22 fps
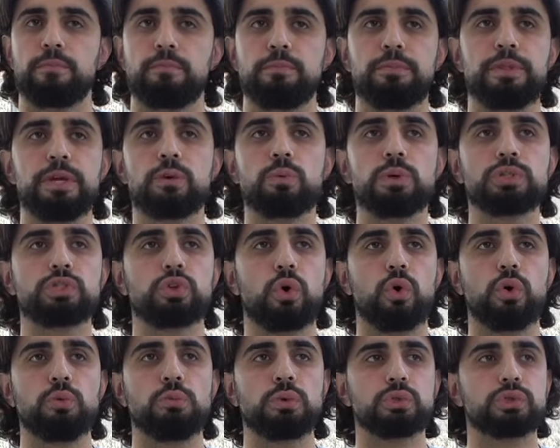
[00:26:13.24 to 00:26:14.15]
there was
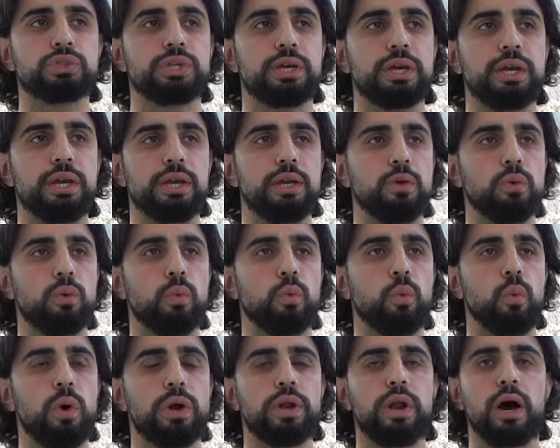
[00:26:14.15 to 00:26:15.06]
almost a
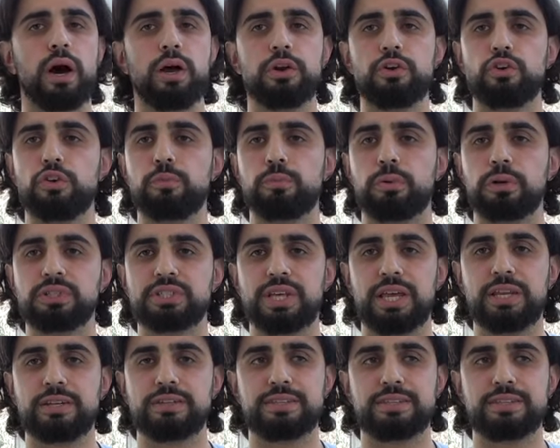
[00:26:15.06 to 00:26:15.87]
100%